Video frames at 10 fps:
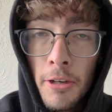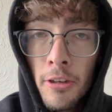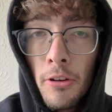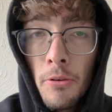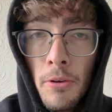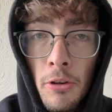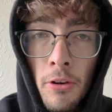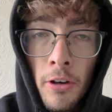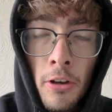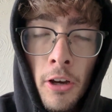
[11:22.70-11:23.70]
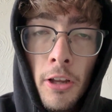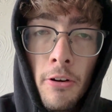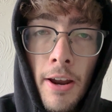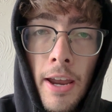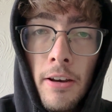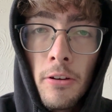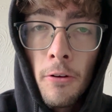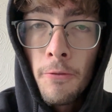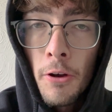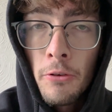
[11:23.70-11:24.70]
two, you can color grade
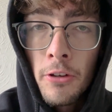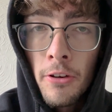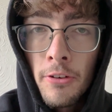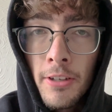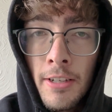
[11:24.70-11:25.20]
your photos